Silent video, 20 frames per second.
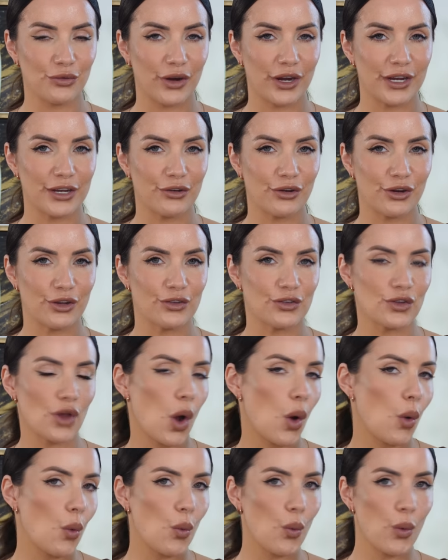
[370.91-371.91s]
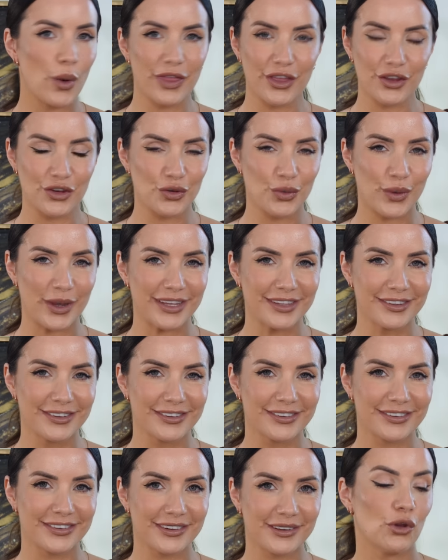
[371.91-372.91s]
fragrance with a
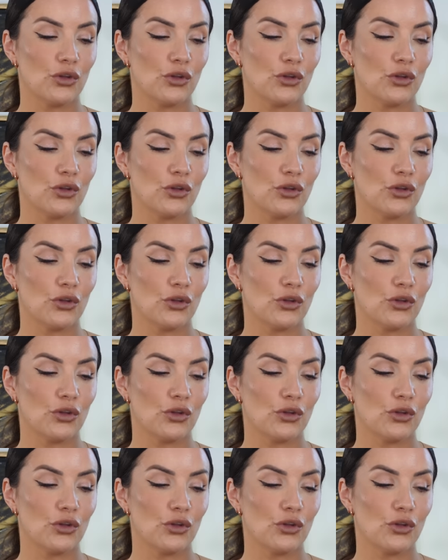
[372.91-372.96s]
twist,